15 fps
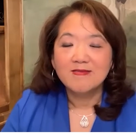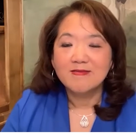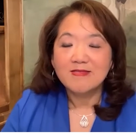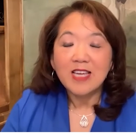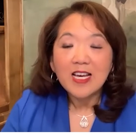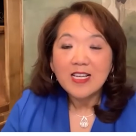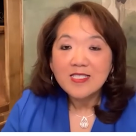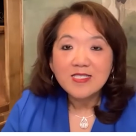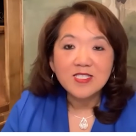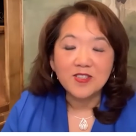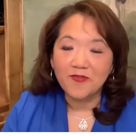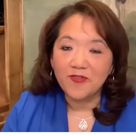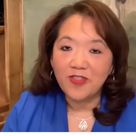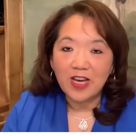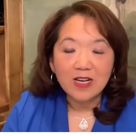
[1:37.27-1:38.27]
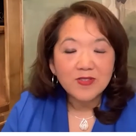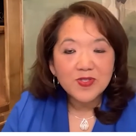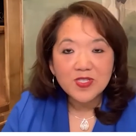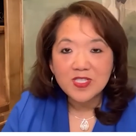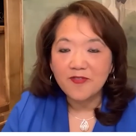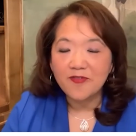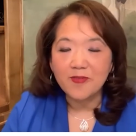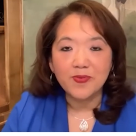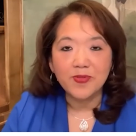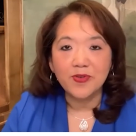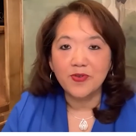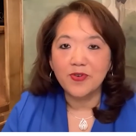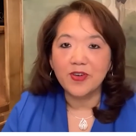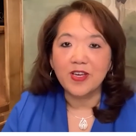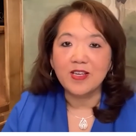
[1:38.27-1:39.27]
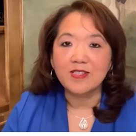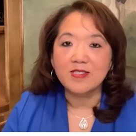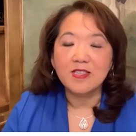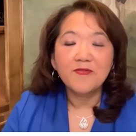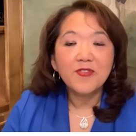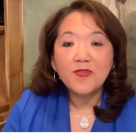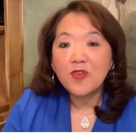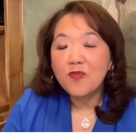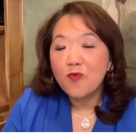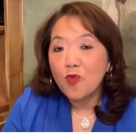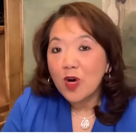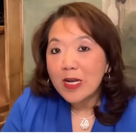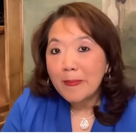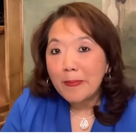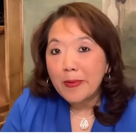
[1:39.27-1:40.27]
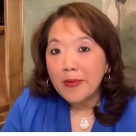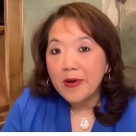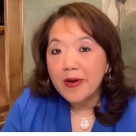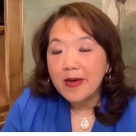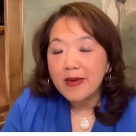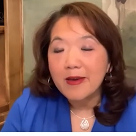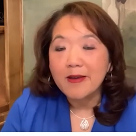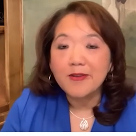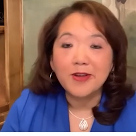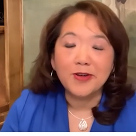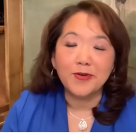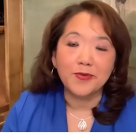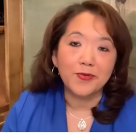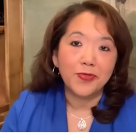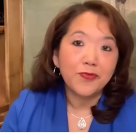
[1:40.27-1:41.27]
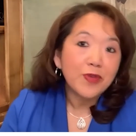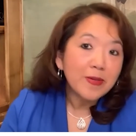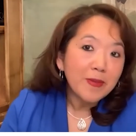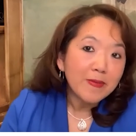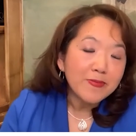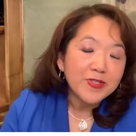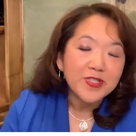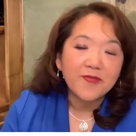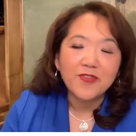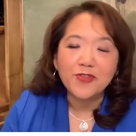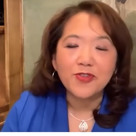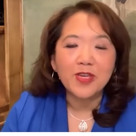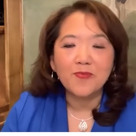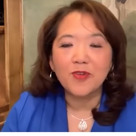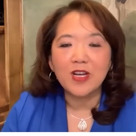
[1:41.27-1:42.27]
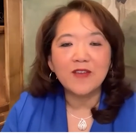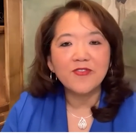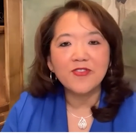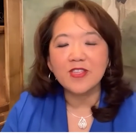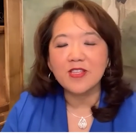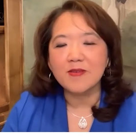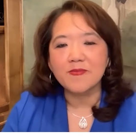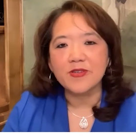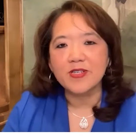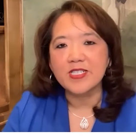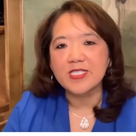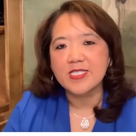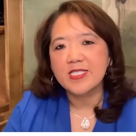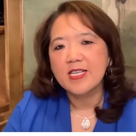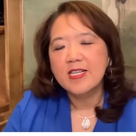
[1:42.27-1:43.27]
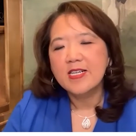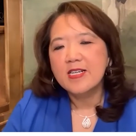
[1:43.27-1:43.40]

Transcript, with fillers: tens of thousands of employees, even if you have one employee, you know, or three members of your team, whatever the number is.